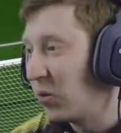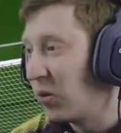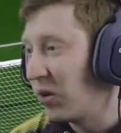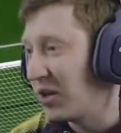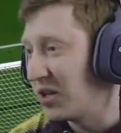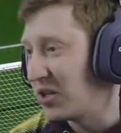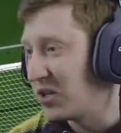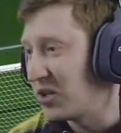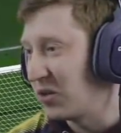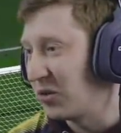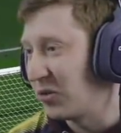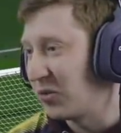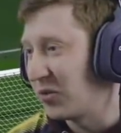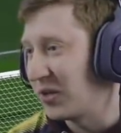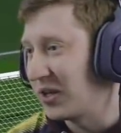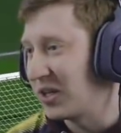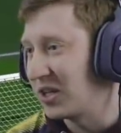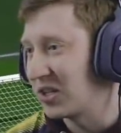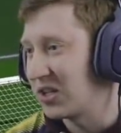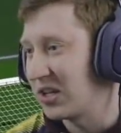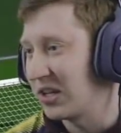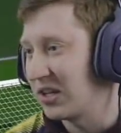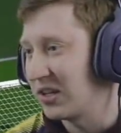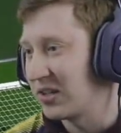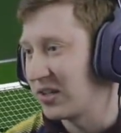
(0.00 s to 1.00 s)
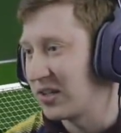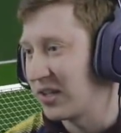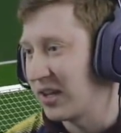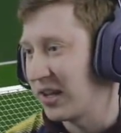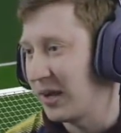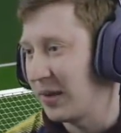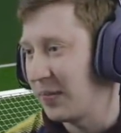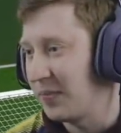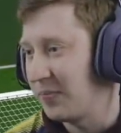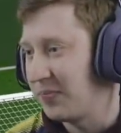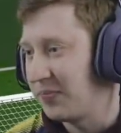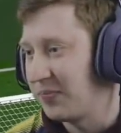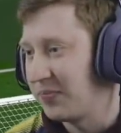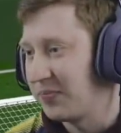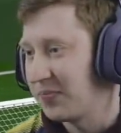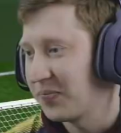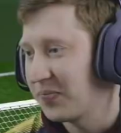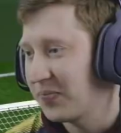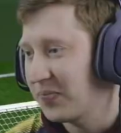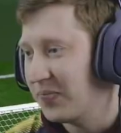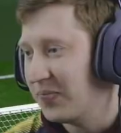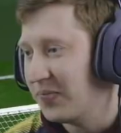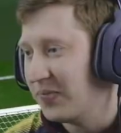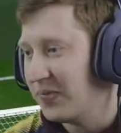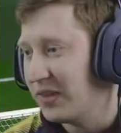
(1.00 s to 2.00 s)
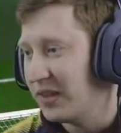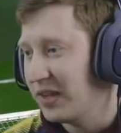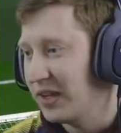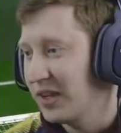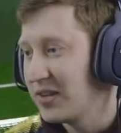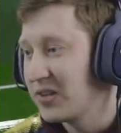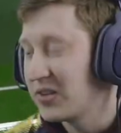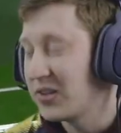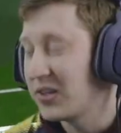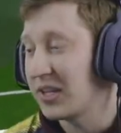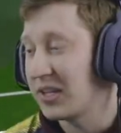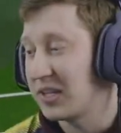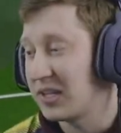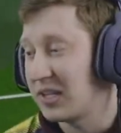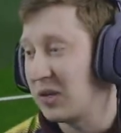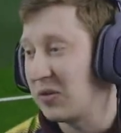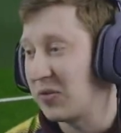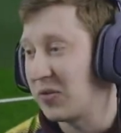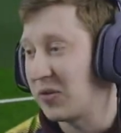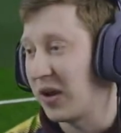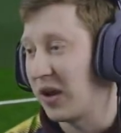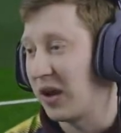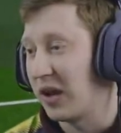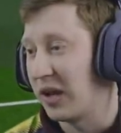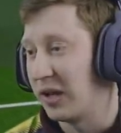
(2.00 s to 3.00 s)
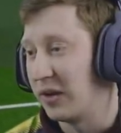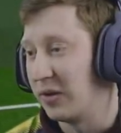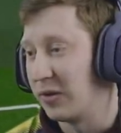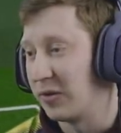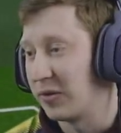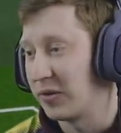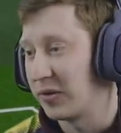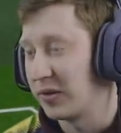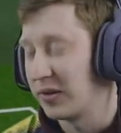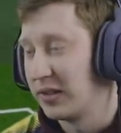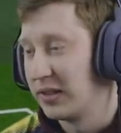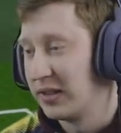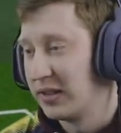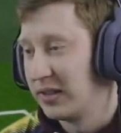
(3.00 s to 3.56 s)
What is your finishing stat? 65.